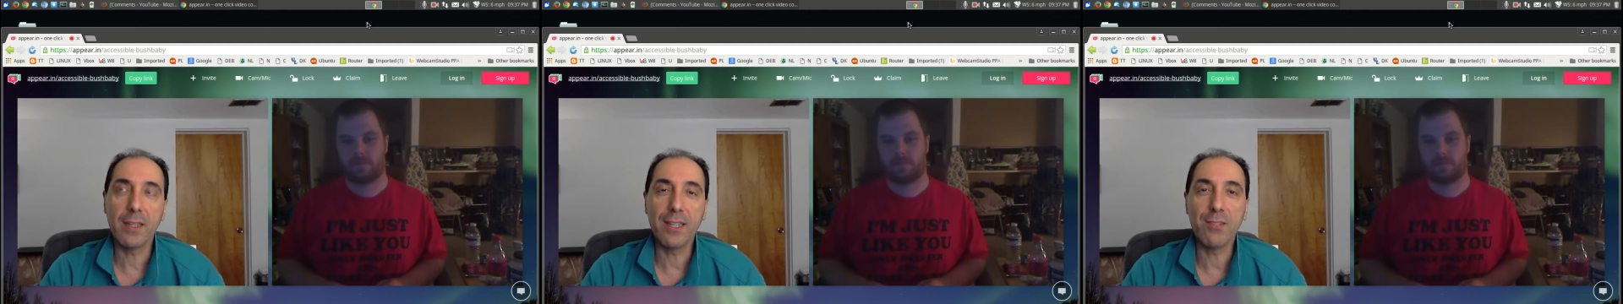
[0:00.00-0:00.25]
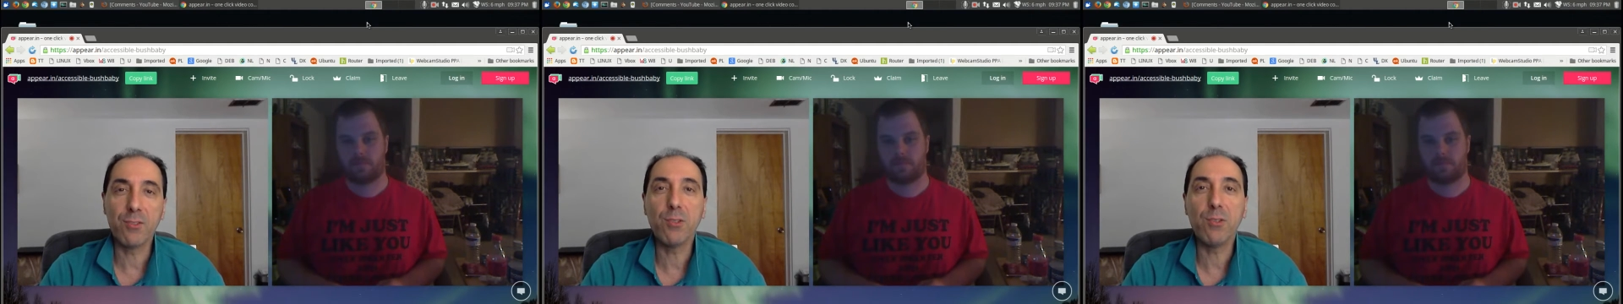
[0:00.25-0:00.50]

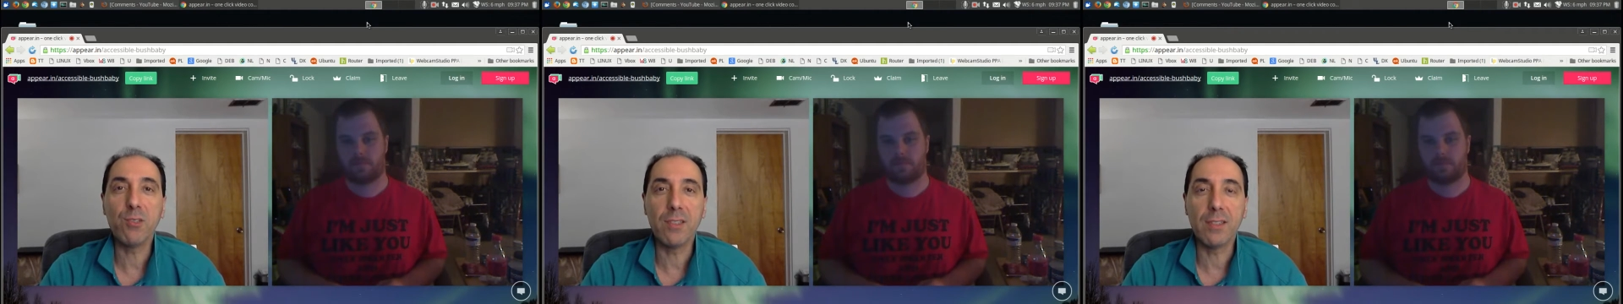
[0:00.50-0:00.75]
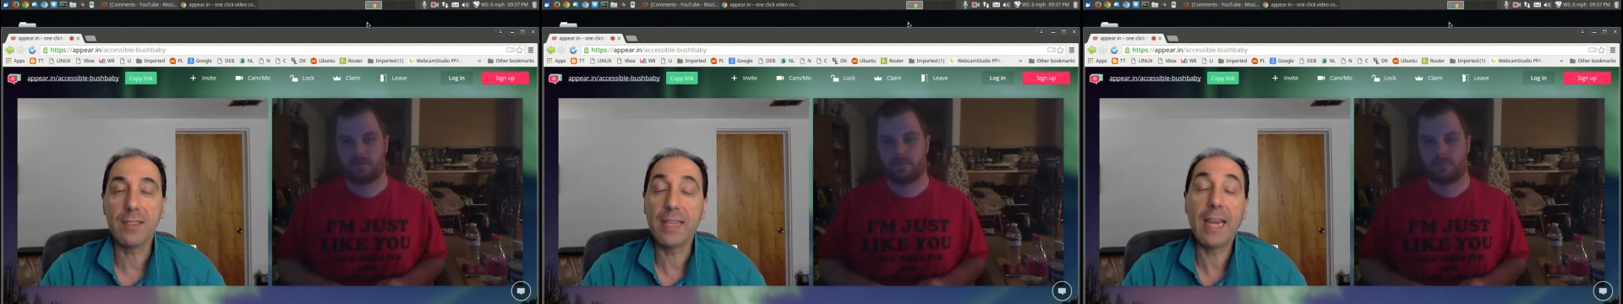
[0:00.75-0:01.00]

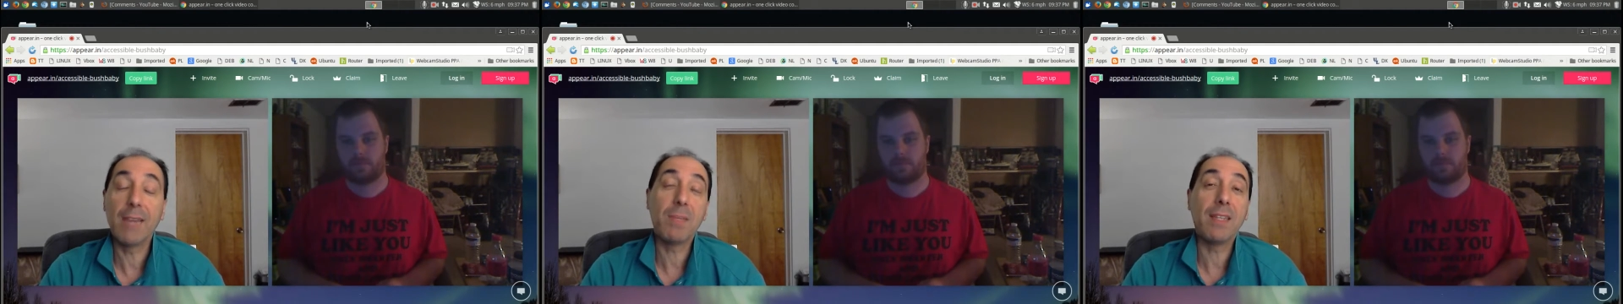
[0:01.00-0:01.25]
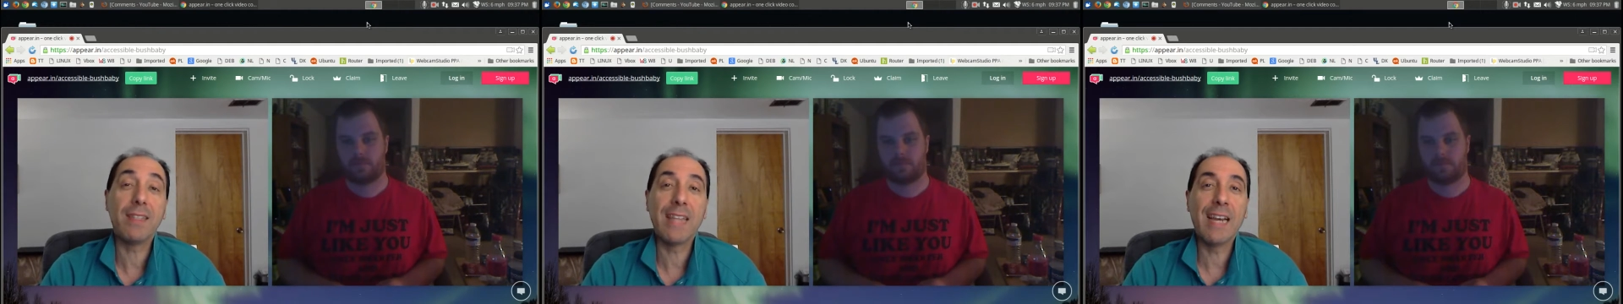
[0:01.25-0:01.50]
Speaker 1: intrusions. I
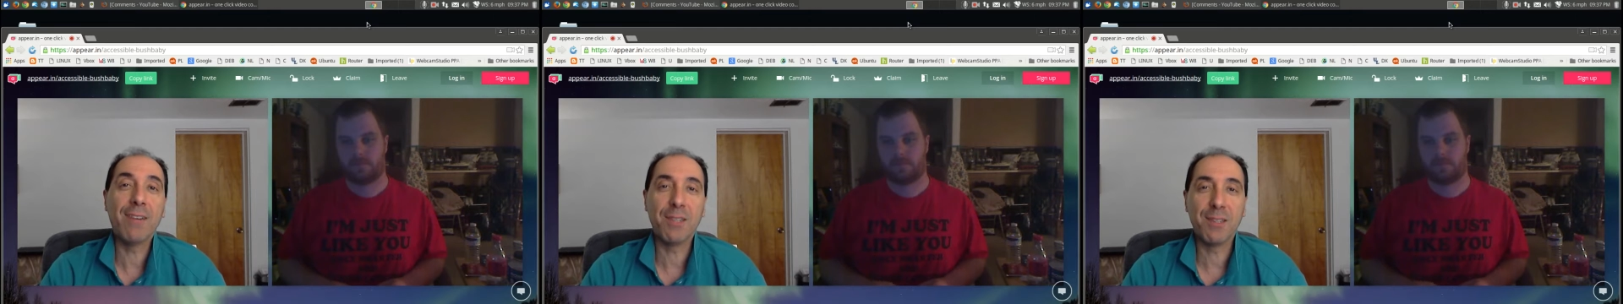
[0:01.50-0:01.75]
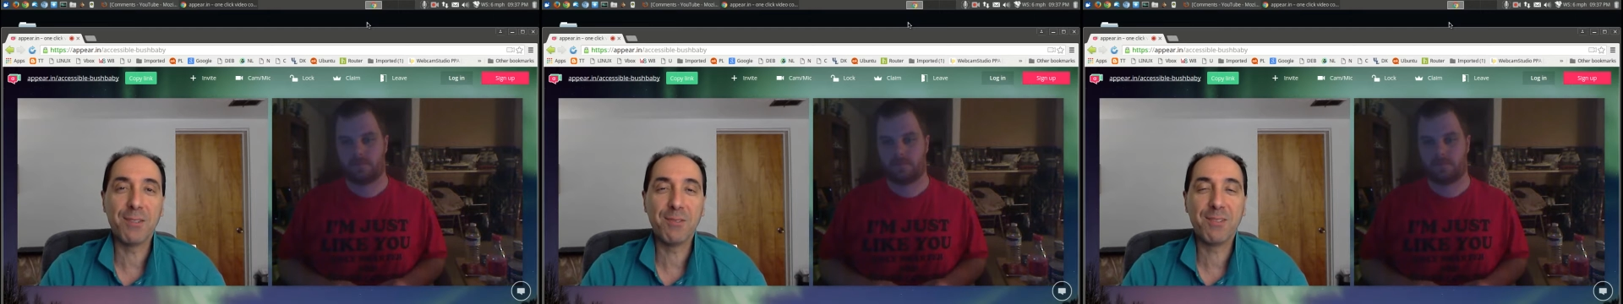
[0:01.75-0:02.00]
mean
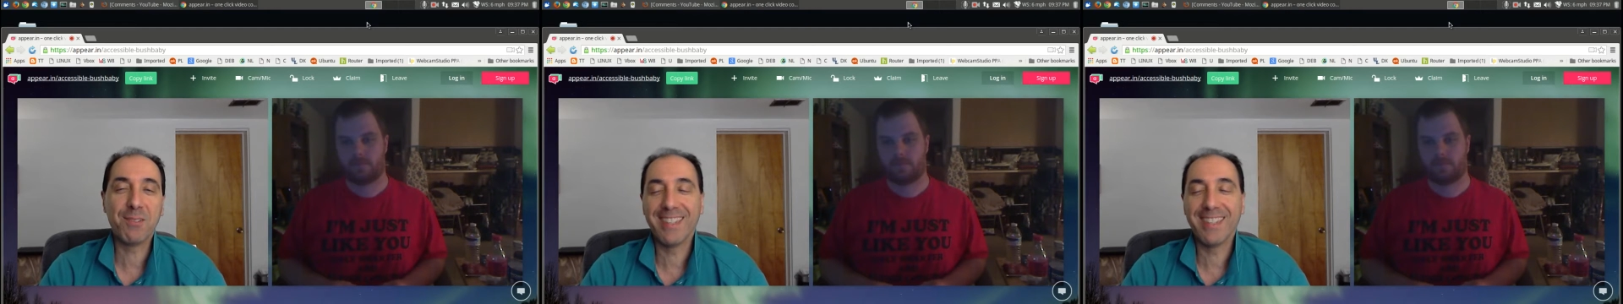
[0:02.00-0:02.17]
downloads."